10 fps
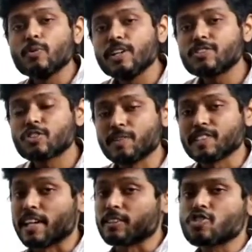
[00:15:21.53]
New
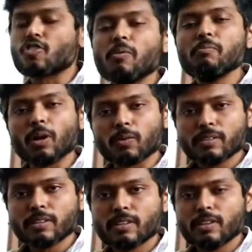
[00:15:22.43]
instruments like the
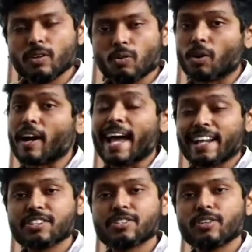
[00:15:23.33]
trombone were added
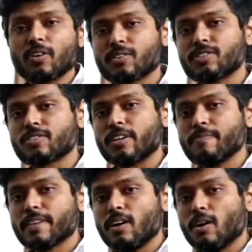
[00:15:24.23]
to the orchestra,
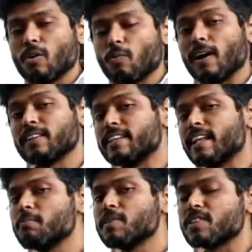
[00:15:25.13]
while the
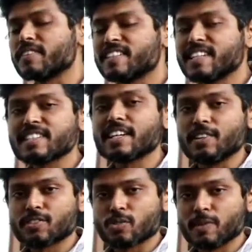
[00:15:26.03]
numbers of existing
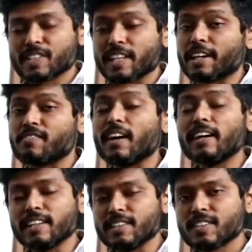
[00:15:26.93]
instruments like
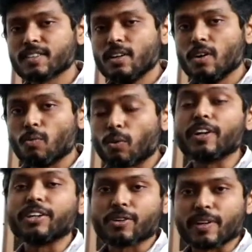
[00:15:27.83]
violins were
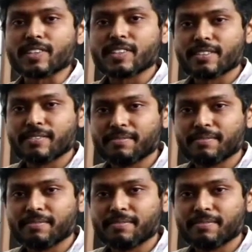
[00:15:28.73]
increased.